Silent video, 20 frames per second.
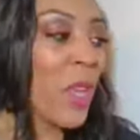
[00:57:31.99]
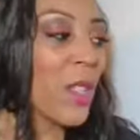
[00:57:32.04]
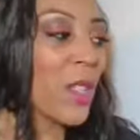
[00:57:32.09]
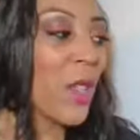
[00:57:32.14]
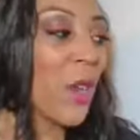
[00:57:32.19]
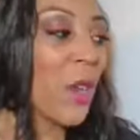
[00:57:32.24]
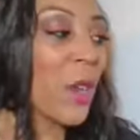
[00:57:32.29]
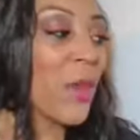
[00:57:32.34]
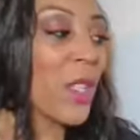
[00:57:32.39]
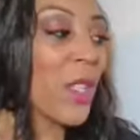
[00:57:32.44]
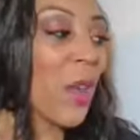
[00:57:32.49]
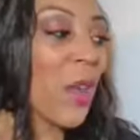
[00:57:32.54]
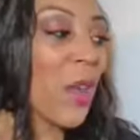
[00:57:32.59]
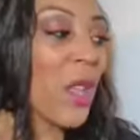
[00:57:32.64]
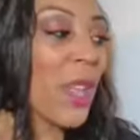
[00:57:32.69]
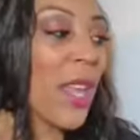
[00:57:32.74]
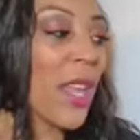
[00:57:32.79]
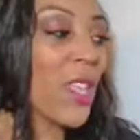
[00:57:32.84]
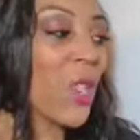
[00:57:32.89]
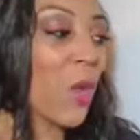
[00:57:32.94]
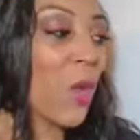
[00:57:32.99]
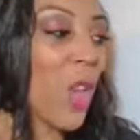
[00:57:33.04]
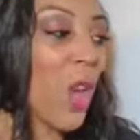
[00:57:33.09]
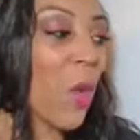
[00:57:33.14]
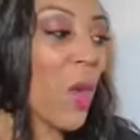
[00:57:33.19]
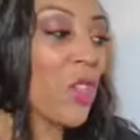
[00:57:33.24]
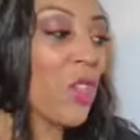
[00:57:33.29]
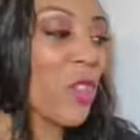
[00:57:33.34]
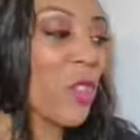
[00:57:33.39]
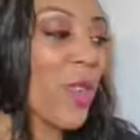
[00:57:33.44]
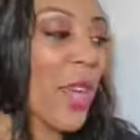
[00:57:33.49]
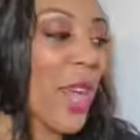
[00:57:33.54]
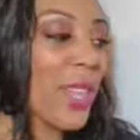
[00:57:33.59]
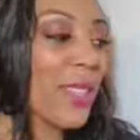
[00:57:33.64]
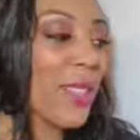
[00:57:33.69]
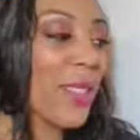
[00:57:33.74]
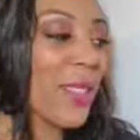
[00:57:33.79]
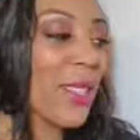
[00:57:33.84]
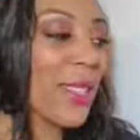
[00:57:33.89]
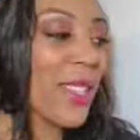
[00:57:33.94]
So so the next one I want you
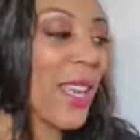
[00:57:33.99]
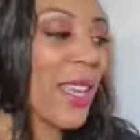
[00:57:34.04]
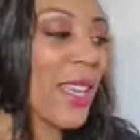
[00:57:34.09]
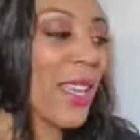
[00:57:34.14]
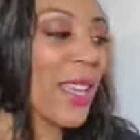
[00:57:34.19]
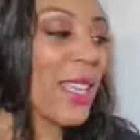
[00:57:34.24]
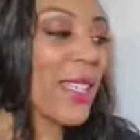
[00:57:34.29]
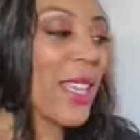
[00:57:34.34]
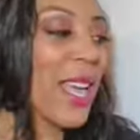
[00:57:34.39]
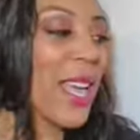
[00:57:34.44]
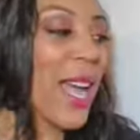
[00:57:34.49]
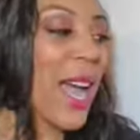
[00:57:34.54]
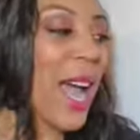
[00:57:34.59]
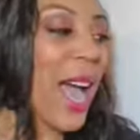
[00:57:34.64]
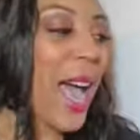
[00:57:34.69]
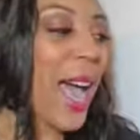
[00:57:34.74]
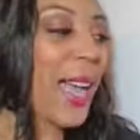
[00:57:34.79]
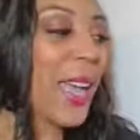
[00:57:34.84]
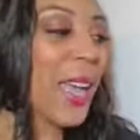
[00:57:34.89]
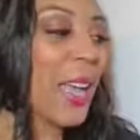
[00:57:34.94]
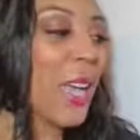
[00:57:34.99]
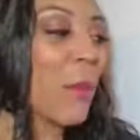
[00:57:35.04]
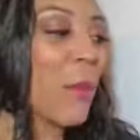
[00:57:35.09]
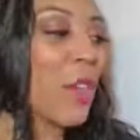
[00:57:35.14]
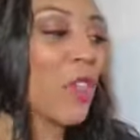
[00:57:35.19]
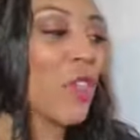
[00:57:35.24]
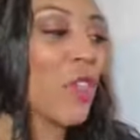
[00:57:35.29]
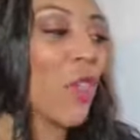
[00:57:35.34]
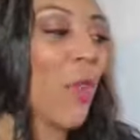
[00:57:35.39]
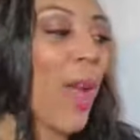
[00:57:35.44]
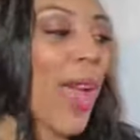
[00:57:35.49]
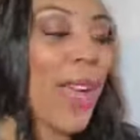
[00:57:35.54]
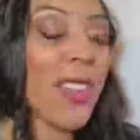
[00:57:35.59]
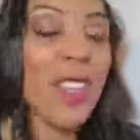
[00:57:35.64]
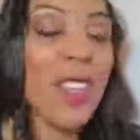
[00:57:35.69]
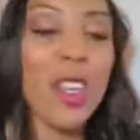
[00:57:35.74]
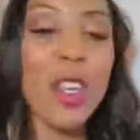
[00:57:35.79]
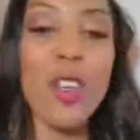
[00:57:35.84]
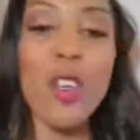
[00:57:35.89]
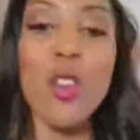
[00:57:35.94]
guys to say is I am
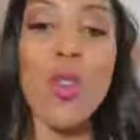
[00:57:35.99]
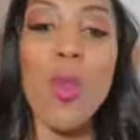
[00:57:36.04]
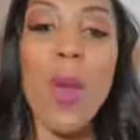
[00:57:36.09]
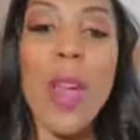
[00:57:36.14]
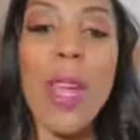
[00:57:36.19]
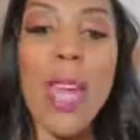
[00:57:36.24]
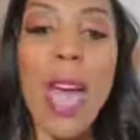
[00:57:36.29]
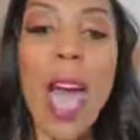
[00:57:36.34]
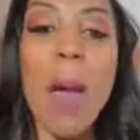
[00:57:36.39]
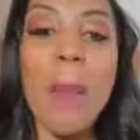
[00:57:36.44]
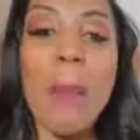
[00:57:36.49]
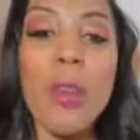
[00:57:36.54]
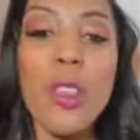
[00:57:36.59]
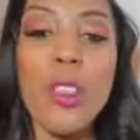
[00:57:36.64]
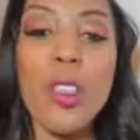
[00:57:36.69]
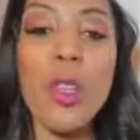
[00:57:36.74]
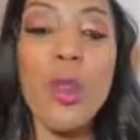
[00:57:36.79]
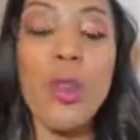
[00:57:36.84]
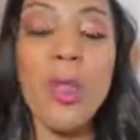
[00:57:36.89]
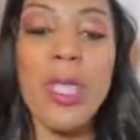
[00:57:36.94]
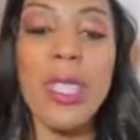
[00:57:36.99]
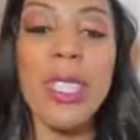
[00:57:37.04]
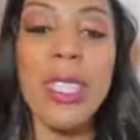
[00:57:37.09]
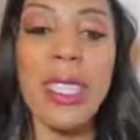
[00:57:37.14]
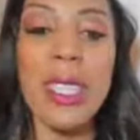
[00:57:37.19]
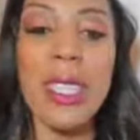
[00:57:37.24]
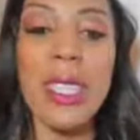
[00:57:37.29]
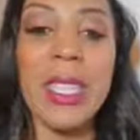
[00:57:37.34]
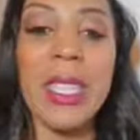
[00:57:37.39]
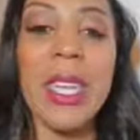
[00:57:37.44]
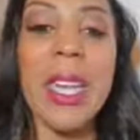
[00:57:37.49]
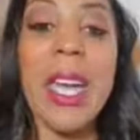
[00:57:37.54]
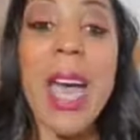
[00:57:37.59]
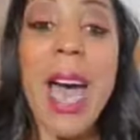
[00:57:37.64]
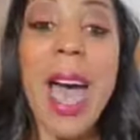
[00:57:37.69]
attracting great opportunities.